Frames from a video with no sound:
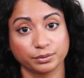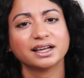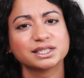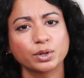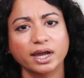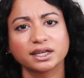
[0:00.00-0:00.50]

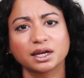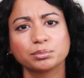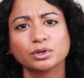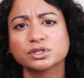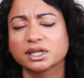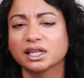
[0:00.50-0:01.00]
So I ended up
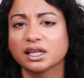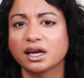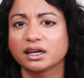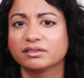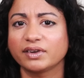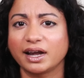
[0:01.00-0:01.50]
losing a
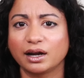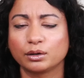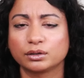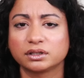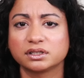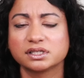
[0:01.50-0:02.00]
lot of
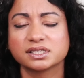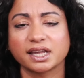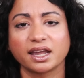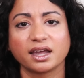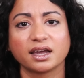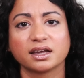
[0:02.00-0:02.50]
hours
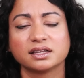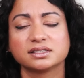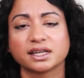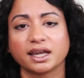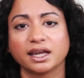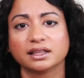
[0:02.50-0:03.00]
and
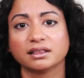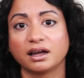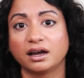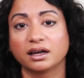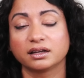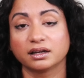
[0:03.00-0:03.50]
a
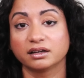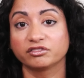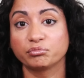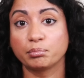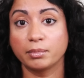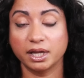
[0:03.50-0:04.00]
lot of
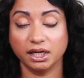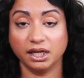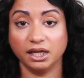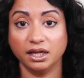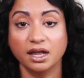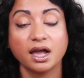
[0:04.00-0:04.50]

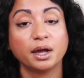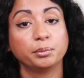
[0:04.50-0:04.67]
money